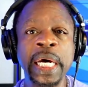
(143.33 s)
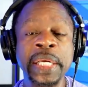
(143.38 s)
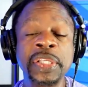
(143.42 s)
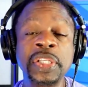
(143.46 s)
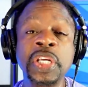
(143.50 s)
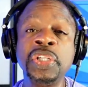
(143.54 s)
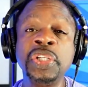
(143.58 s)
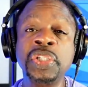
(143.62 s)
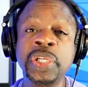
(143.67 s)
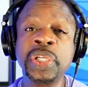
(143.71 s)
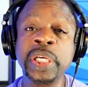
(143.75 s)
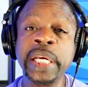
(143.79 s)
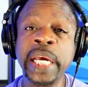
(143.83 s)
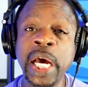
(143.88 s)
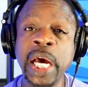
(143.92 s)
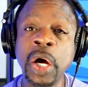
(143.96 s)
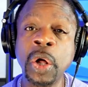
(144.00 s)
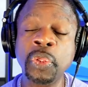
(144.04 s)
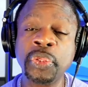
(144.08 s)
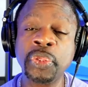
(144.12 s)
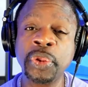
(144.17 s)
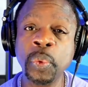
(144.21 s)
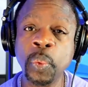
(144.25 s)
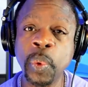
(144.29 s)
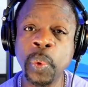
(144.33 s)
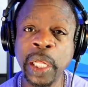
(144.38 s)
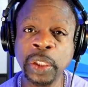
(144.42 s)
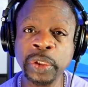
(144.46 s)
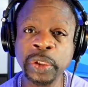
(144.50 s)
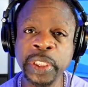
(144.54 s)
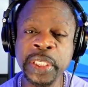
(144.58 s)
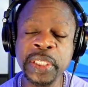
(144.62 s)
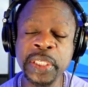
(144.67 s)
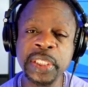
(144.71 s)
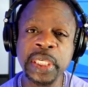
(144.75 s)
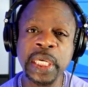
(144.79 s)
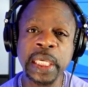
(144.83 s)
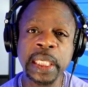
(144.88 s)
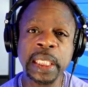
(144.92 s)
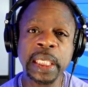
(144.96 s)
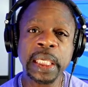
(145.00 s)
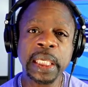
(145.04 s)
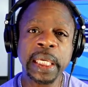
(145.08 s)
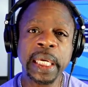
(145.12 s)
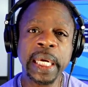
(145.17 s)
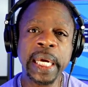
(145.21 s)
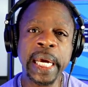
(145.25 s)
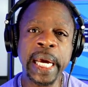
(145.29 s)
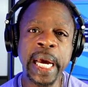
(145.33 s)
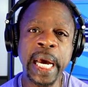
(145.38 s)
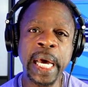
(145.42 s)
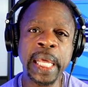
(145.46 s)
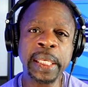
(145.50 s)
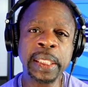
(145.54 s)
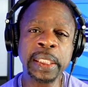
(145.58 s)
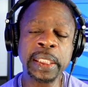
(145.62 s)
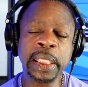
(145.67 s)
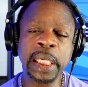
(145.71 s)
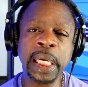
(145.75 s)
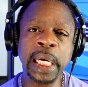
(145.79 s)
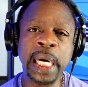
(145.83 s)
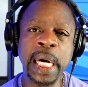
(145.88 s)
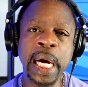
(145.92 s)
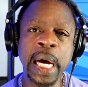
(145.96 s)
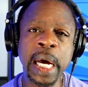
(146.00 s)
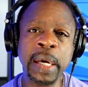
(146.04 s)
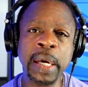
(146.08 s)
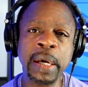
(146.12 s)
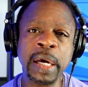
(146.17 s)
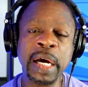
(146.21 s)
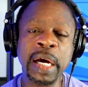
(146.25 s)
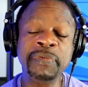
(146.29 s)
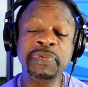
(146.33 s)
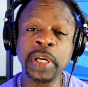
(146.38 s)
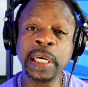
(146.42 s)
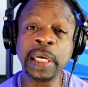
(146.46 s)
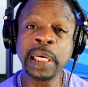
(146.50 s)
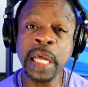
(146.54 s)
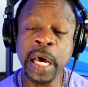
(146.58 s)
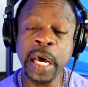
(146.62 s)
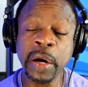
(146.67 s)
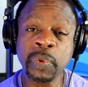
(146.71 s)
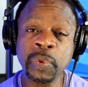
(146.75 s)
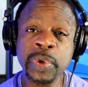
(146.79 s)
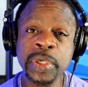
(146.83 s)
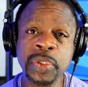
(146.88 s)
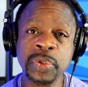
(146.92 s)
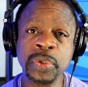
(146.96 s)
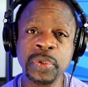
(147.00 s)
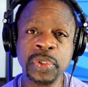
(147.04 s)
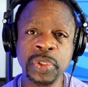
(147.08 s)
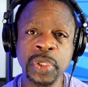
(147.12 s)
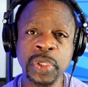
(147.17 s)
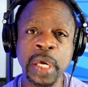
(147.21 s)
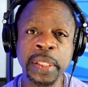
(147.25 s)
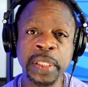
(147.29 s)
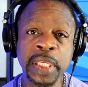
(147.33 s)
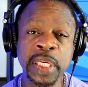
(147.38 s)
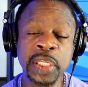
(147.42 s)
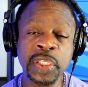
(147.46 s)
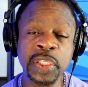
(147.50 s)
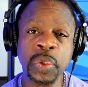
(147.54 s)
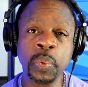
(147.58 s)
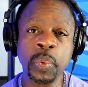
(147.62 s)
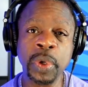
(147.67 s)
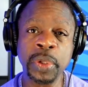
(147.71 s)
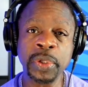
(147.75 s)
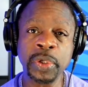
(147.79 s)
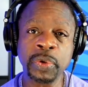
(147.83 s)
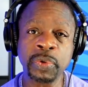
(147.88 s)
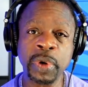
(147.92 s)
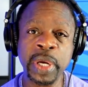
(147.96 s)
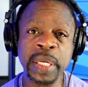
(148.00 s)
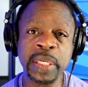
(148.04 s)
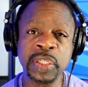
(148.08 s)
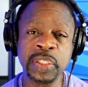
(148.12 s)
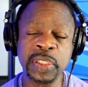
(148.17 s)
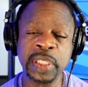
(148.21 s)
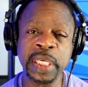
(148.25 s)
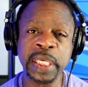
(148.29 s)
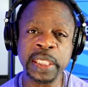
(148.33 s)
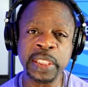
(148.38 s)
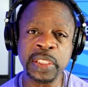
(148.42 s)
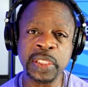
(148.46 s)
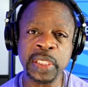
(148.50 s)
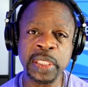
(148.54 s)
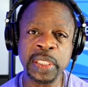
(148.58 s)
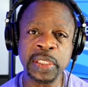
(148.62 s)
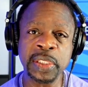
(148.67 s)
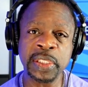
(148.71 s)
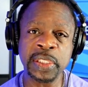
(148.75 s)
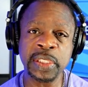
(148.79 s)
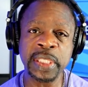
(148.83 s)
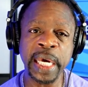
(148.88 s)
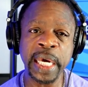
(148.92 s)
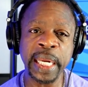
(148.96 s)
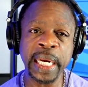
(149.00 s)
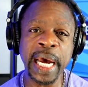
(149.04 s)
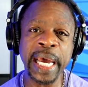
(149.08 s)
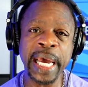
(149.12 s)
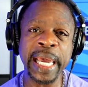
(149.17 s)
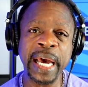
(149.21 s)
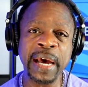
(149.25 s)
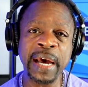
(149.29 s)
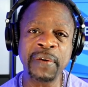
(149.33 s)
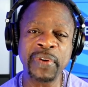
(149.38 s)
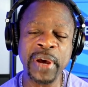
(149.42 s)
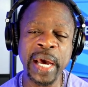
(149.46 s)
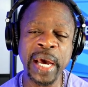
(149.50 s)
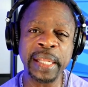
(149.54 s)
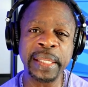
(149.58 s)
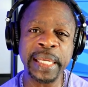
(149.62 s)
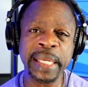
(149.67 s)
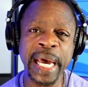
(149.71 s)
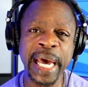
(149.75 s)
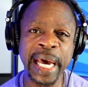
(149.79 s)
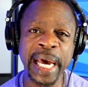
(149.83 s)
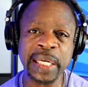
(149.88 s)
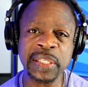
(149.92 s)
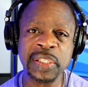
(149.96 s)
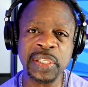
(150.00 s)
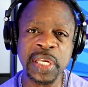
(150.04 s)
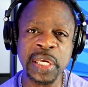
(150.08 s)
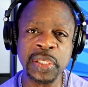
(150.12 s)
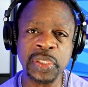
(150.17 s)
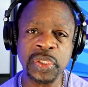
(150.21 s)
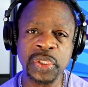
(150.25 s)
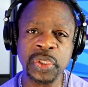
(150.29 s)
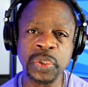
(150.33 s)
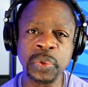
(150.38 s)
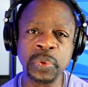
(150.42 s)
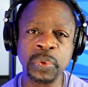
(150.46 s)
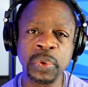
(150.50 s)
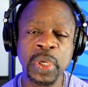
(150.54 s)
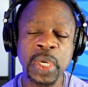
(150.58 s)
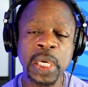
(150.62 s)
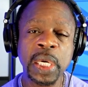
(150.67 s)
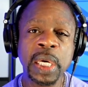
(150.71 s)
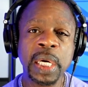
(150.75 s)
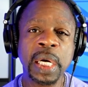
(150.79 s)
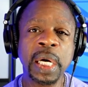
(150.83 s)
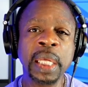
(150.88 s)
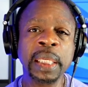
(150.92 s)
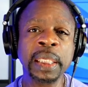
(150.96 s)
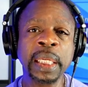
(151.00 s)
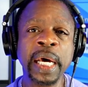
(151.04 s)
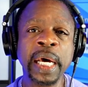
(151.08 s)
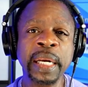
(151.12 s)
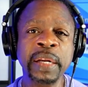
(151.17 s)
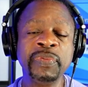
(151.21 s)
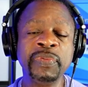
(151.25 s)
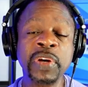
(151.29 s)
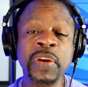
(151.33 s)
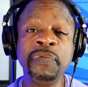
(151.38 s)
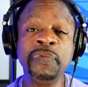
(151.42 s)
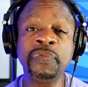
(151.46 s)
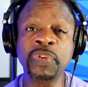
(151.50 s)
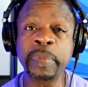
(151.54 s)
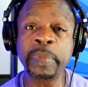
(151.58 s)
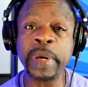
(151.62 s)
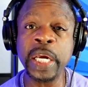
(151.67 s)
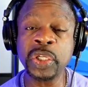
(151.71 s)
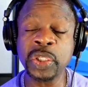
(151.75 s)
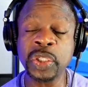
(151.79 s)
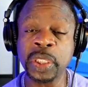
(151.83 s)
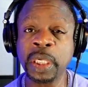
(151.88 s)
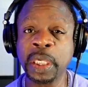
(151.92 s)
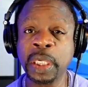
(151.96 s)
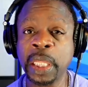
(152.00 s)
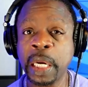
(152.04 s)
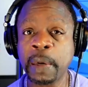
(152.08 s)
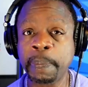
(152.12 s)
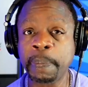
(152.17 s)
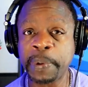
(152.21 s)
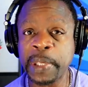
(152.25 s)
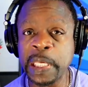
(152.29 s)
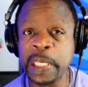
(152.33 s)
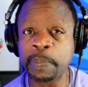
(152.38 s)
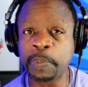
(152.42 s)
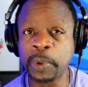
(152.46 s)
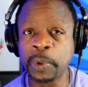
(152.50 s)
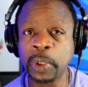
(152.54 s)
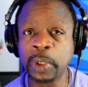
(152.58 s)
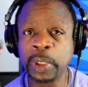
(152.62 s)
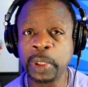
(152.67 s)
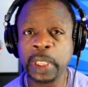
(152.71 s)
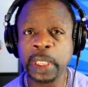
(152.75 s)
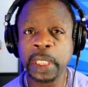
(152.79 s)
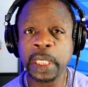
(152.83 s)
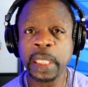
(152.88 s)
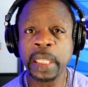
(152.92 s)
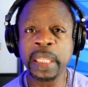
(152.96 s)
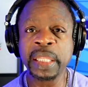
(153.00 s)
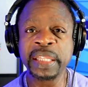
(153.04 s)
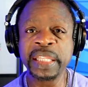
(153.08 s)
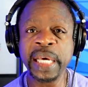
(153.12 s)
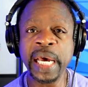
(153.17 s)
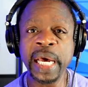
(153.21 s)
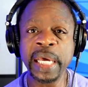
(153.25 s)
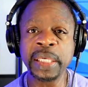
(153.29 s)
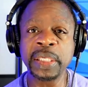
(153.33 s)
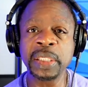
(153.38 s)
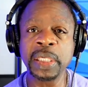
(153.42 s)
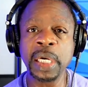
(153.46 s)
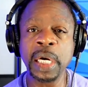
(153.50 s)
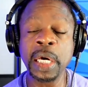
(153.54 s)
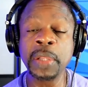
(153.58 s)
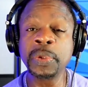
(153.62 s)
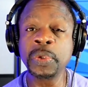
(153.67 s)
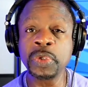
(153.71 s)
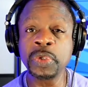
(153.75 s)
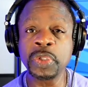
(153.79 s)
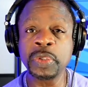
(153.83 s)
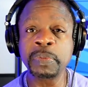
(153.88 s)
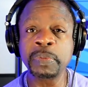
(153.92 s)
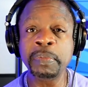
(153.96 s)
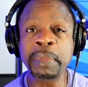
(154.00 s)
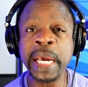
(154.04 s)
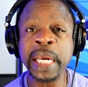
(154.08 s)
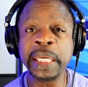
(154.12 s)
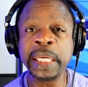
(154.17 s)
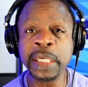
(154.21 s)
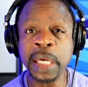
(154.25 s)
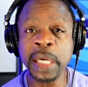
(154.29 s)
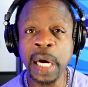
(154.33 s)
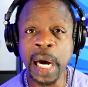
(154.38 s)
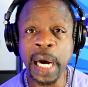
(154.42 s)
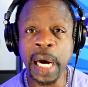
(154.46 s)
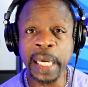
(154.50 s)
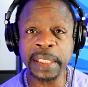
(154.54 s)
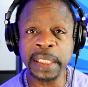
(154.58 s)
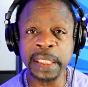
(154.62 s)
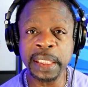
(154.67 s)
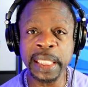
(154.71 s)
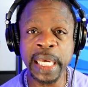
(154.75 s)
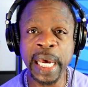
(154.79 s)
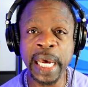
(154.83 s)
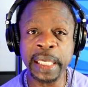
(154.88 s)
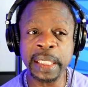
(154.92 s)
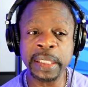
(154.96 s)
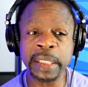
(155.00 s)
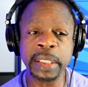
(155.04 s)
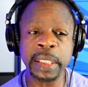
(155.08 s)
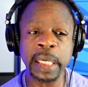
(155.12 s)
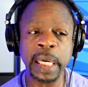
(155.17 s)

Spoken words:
teaching health and wellness. And I've done a lot of research on this. And one of the greatest things is that I have had access to a lot of information, a lot of people that others may not. And that,